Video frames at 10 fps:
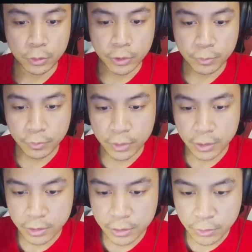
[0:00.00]

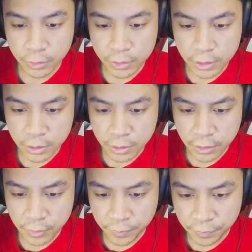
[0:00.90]
There's
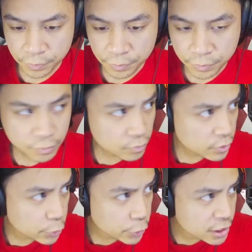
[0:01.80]

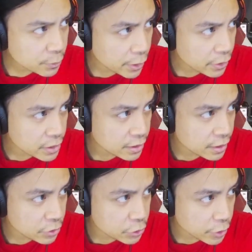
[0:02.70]
you guys can barely see the
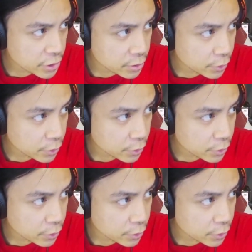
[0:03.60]
illustration,